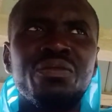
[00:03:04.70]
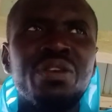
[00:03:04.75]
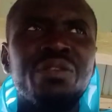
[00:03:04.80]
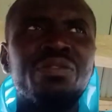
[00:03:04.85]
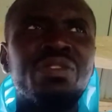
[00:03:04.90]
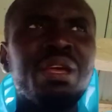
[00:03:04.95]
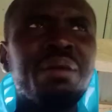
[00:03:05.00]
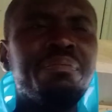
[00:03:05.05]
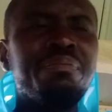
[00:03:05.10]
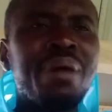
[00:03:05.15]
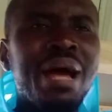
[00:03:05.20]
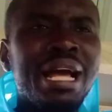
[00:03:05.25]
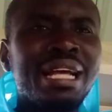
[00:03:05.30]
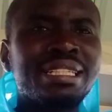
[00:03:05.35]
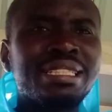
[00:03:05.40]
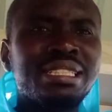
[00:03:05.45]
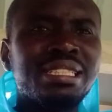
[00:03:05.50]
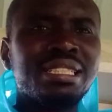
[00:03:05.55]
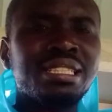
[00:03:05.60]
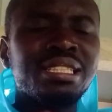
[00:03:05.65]
50
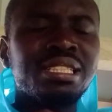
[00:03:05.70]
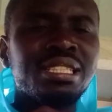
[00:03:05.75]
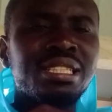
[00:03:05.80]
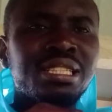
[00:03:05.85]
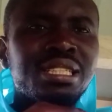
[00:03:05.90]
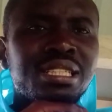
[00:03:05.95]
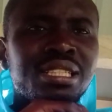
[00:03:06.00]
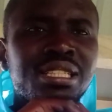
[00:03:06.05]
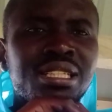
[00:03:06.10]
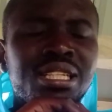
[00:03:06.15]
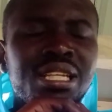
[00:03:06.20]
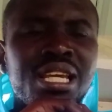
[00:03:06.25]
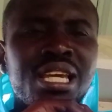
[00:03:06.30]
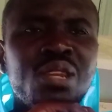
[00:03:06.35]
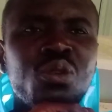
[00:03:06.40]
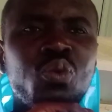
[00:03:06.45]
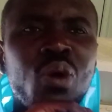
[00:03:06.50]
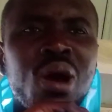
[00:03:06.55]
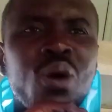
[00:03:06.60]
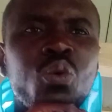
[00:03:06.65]
bucks
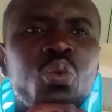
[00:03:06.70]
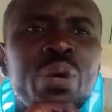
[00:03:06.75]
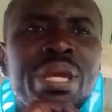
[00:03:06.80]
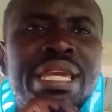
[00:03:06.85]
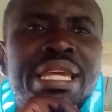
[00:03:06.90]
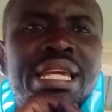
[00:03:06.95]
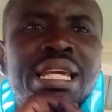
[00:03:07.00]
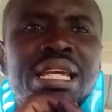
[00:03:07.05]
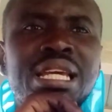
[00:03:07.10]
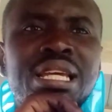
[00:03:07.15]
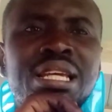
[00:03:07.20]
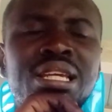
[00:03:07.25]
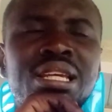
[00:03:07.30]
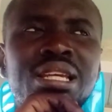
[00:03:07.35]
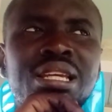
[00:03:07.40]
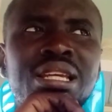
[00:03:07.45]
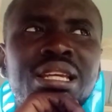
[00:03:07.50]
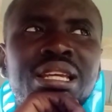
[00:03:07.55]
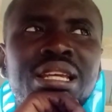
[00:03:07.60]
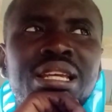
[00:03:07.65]
in one week.
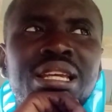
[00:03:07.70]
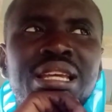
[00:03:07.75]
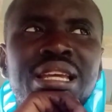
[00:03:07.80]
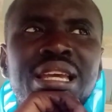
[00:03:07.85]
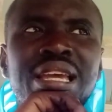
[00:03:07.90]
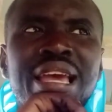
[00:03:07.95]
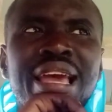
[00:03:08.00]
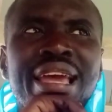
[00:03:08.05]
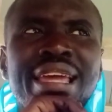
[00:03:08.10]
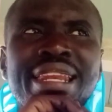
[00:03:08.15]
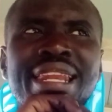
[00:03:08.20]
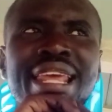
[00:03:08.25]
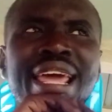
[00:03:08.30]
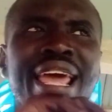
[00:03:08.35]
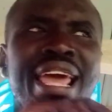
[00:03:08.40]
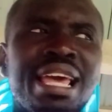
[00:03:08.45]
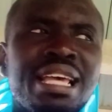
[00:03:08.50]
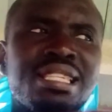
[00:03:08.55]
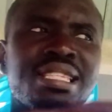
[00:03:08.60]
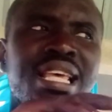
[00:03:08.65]
And the
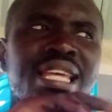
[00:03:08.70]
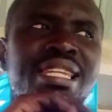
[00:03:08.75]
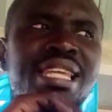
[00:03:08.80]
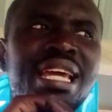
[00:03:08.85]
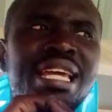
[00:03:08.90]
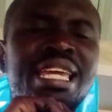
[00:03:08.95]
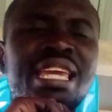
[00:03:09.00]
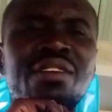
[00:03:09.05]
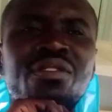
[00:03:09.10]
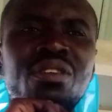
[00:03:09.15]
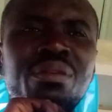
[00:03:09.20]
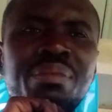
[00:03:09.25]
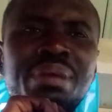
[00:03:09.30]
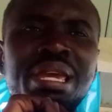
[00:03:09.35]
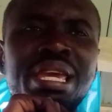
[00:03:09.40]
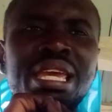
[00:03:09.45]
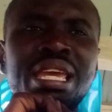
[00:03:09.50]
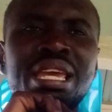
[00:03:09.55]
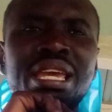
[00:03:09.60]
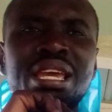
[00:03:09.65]
eggs that they are giving
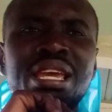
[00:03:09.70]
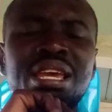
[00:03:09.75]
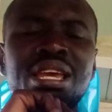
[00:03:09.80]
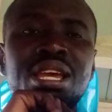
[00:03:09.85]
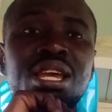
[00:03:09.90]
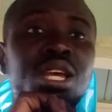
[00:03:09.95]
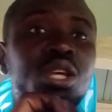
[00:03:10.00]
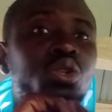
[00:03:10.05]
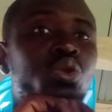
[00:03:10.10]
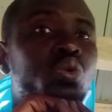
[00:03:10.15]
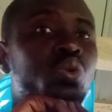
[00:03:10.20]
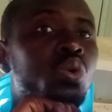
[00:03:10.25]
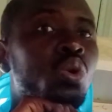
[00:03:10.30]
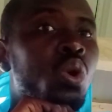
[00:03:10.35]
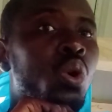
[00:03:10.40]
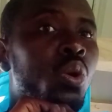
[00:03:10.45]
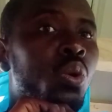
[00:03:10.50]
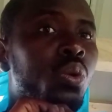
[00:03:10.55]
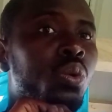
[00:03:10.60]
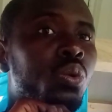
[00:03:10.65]
me is too
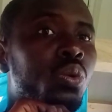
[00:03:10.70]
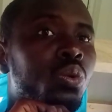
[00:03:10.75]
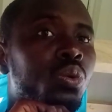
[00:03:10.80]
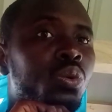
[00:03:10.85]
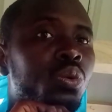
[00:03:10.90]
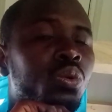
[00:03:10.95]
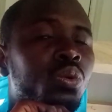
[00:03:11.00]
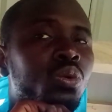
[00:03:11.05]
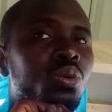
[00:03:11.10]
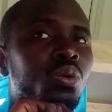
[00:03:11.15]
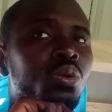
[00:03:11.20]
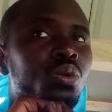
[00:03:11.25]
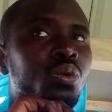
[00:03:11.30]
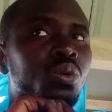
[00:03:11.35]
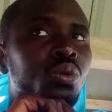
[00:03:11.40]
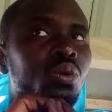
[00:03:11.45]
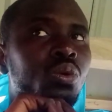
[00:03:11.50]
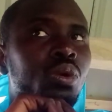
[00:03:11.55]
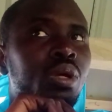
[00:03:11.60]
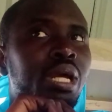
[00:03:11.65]
low.
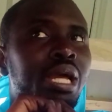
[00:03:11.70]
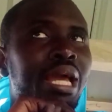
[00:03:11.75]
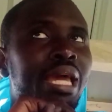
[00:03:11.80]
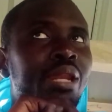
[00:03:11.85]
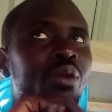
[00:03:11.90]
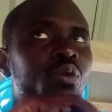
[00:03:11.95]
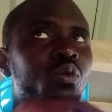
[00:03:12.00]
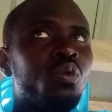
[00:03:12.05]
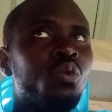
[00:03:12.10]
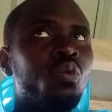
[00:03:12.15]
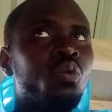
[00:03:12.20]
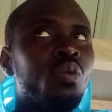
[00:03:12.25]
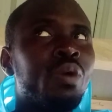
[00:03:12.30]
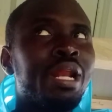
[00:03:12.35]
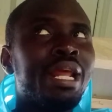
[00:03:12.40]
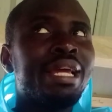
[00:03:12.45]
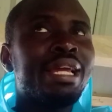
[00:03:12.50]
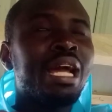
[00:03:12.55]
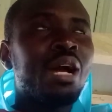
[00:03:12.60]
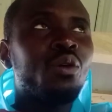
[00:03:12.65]
And
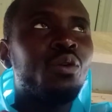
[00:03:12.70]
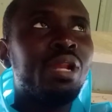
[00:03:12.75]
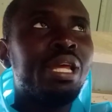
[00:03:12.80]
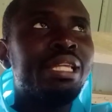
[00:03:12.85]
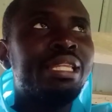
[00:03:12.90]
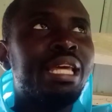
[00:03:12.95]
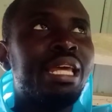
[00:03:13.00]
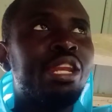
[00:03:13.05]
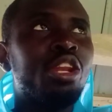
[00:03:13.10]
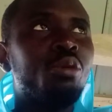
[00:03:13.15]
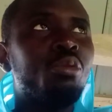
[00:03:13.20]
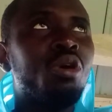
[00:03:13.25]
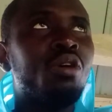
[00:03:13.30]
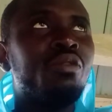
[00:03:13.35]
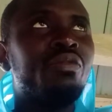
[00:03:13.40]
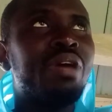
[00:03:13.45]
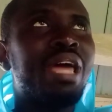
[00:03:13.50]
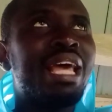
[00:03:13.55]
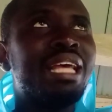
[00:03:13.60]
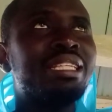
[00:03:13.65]
when I calculate the number
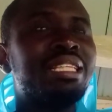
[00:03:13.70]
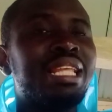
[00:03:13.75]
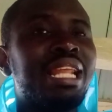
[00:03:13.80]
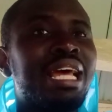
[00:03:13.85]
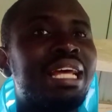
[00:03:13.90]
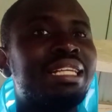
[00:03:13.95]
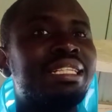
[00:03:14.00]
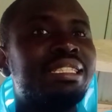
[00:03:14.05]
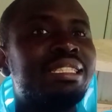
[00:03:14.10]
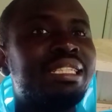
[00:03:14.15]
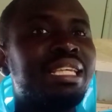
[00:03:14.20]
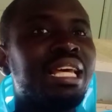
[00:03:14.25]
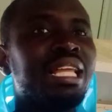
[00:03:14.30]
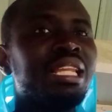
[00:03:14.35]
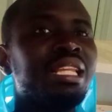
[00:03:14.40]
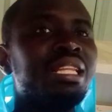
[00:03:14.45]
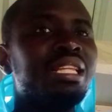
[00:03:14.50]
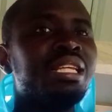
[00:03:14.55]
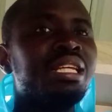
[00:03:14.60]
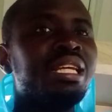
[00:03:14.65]
of eggs that I
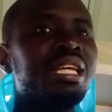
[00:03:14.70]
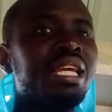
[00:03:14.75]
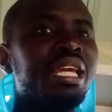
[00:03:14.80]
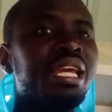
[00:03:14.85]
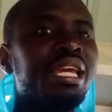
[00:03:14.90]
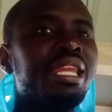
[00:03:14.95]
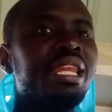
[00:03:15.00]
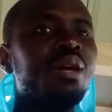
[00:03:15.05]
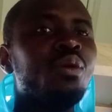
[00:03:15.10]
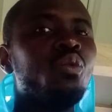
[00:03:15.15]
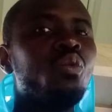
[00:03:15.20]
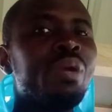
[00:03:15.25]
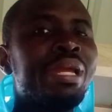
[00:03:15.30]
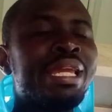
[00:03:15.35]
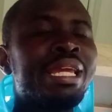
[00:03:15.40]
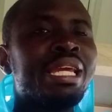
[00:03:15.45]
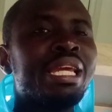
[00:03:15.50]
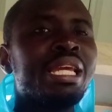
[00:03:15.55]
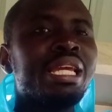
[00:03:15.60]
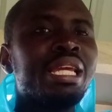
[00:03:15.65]
sell in a
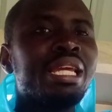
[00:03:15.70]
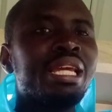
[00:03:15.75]
week,